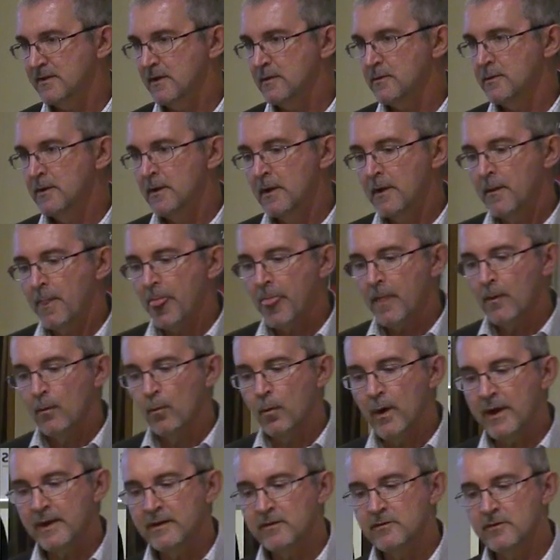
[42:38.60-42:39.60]
So
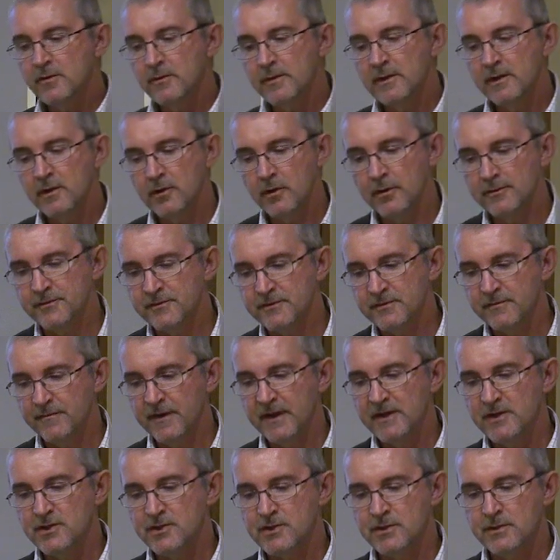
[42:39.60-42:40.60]
when doing
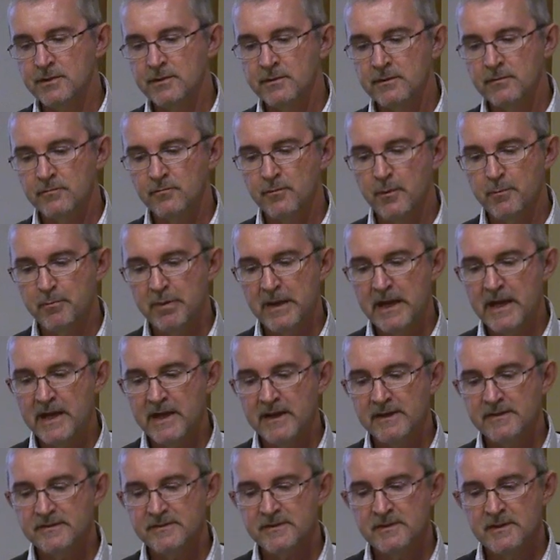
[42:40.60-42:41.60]
conservation
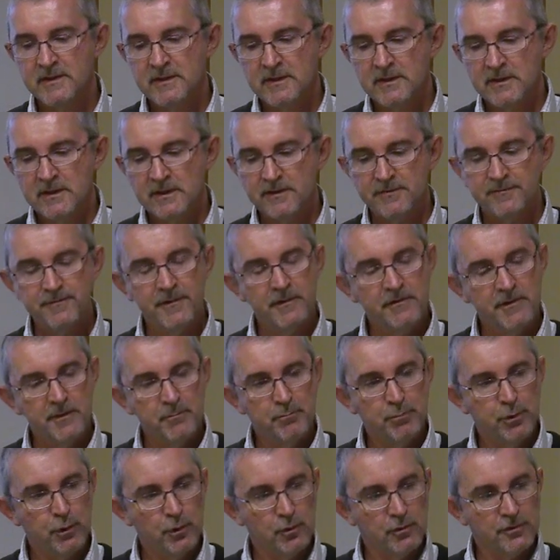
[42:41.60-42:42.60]
repairs, it's very
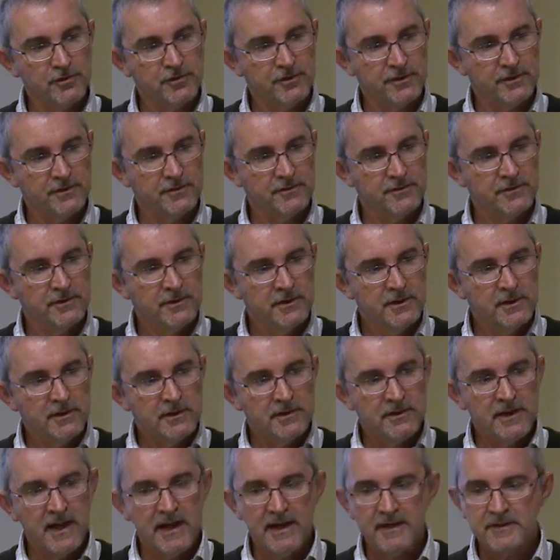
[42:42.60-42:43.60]
important
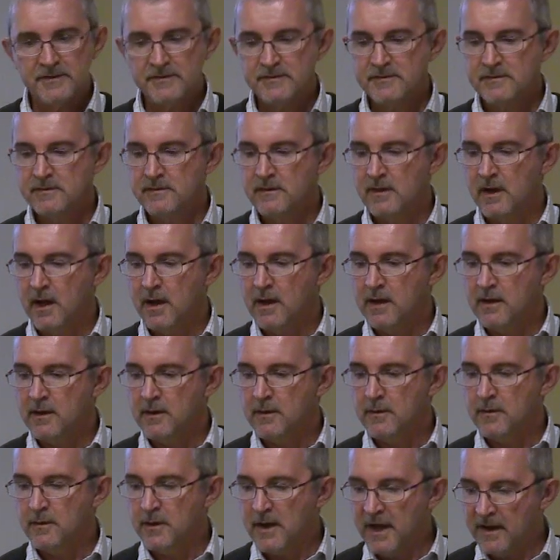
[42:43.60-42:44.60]
that
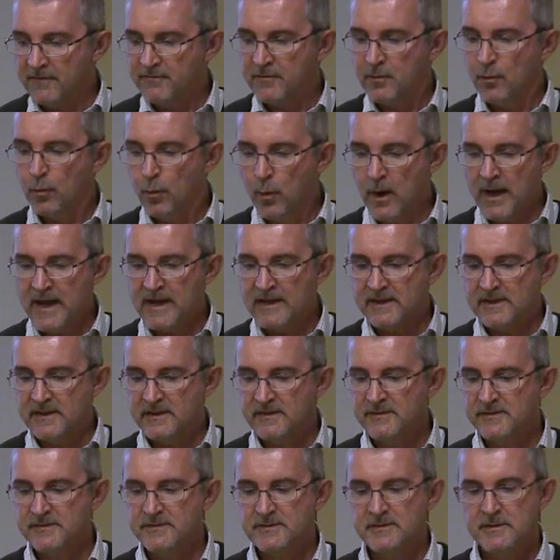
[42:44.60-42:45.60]
you have an
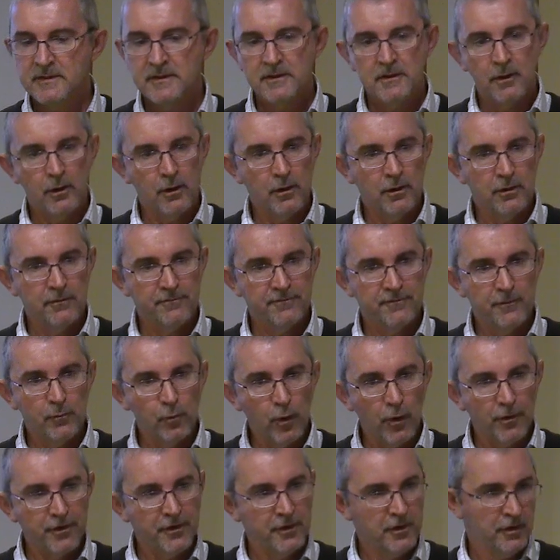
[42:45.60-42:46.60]
awareness of
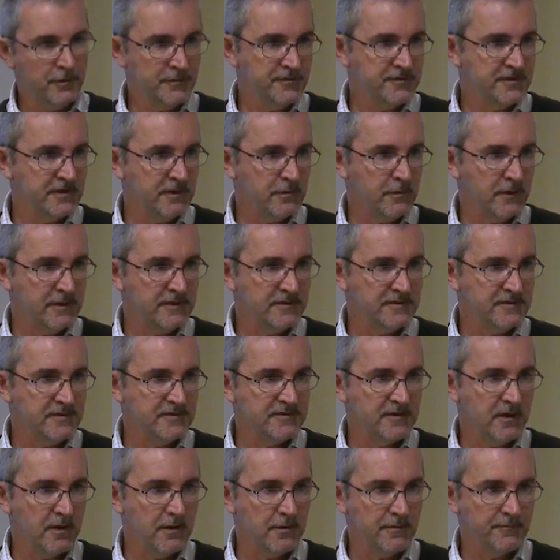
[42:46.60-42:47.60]
what the
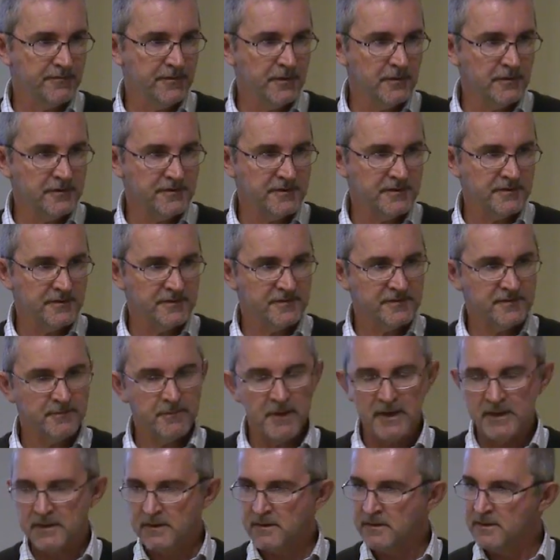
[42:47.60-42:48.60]
consequences are of using the
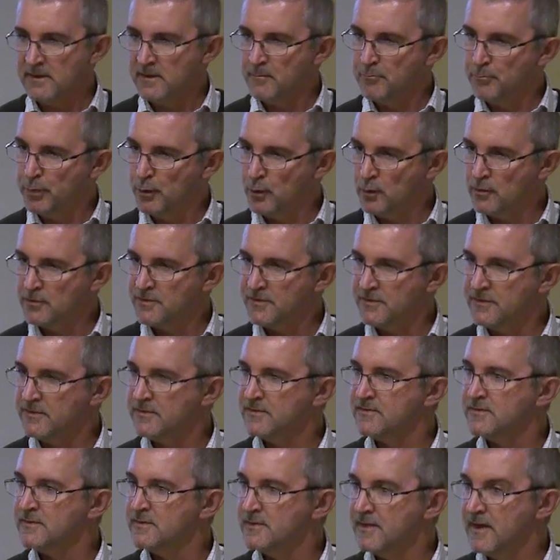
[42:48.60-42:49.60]
cement, and the
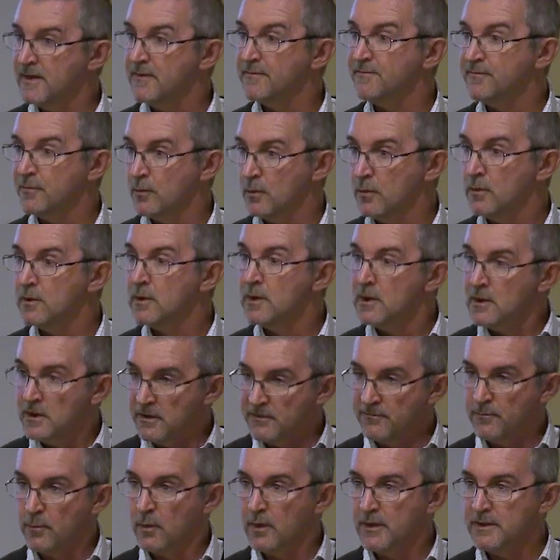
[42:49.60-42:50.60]
importance, therefore,
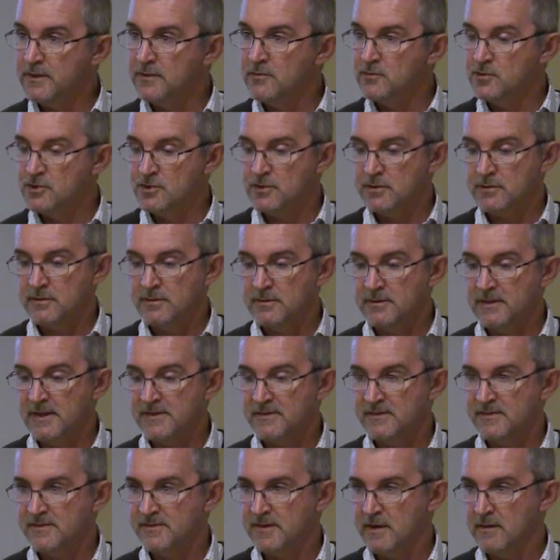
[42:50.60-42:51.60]
of why you shouldn't
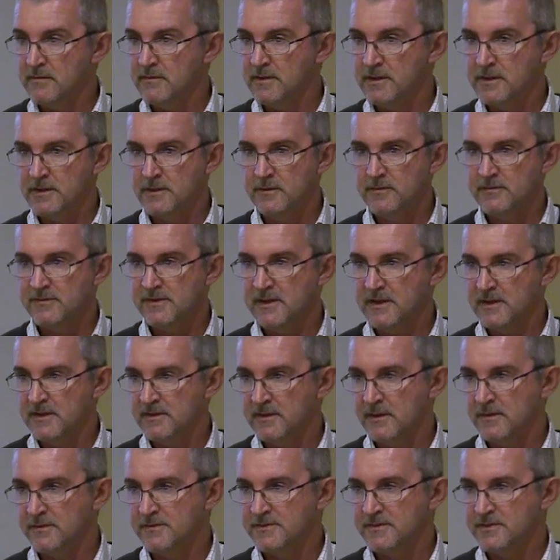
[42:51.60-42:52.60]
necessarily use it in
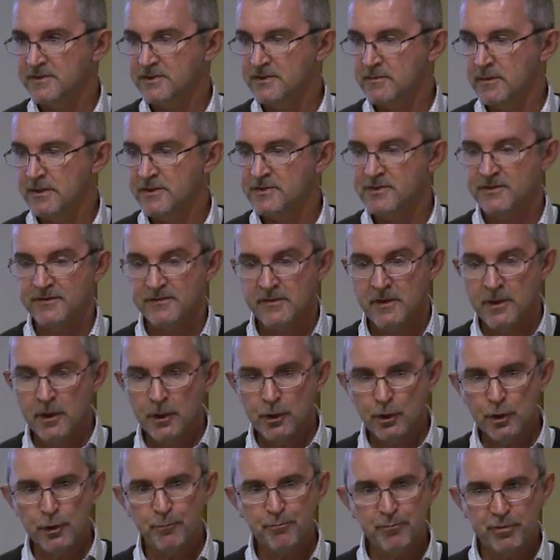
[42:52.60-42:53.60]
those situations.
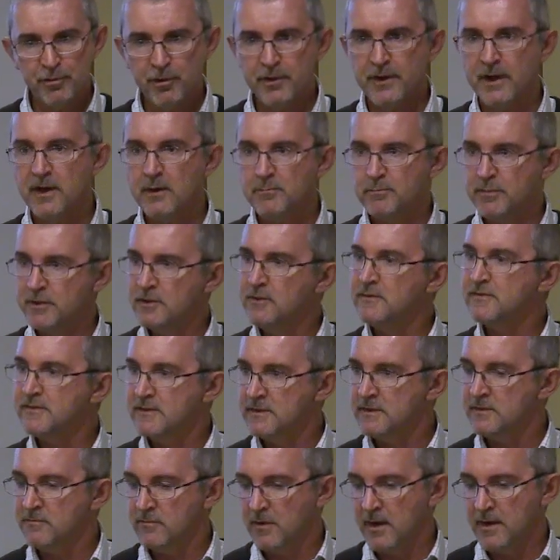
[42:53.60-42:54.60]
Good product, but use it
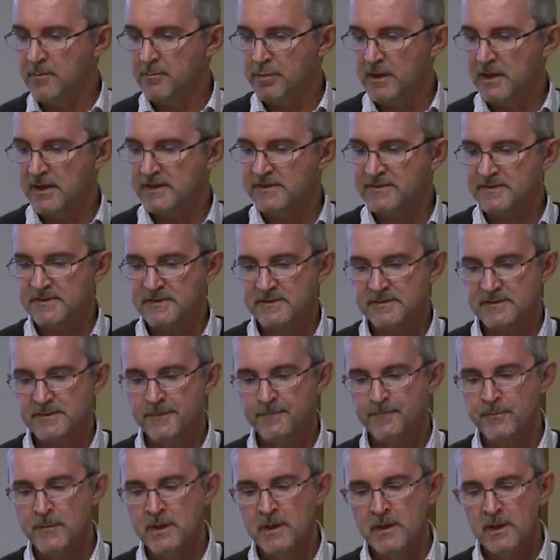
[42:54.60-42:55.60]
in the right places.
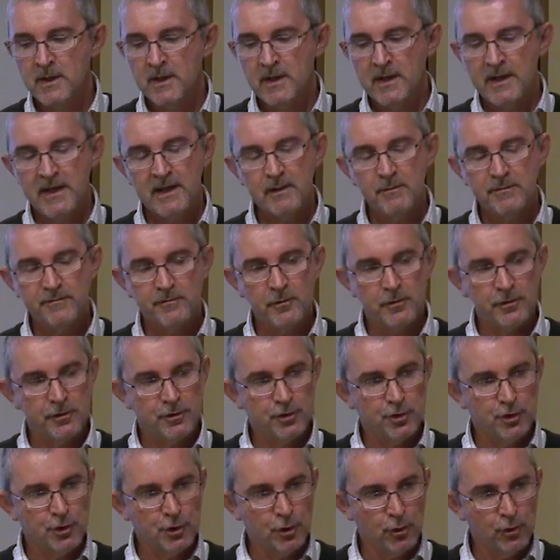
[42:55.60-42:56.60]
Here we've got a
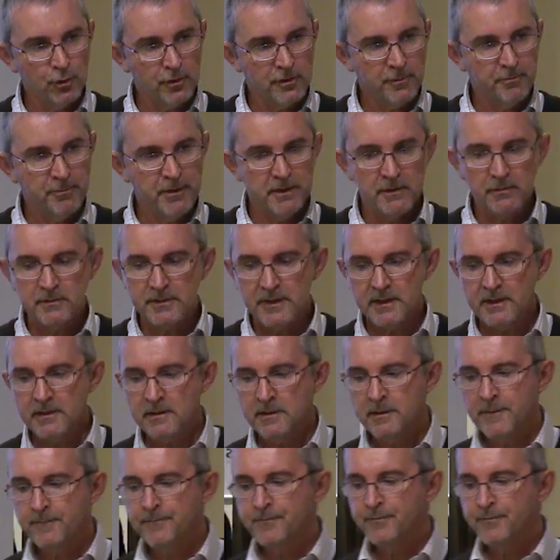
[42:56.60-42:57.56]
chalk building.